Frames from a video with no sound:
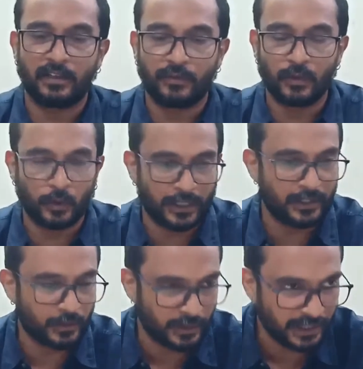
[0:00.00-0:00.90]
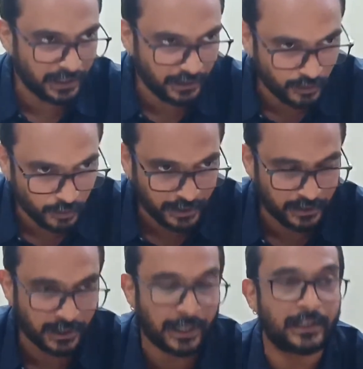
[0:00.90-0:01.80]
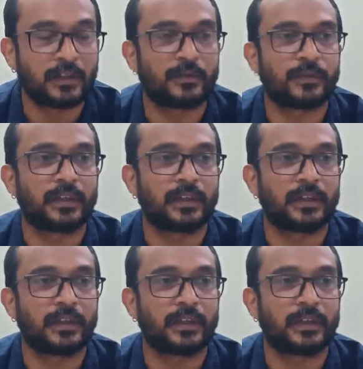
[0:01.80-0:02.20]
if you look at today and you look at the kind of